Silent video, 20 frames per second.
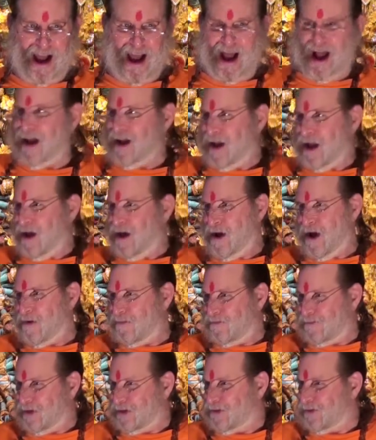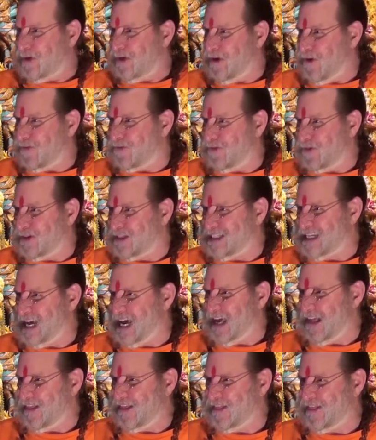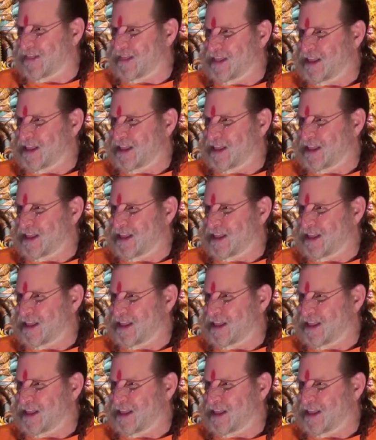Uh, uh, victory over death.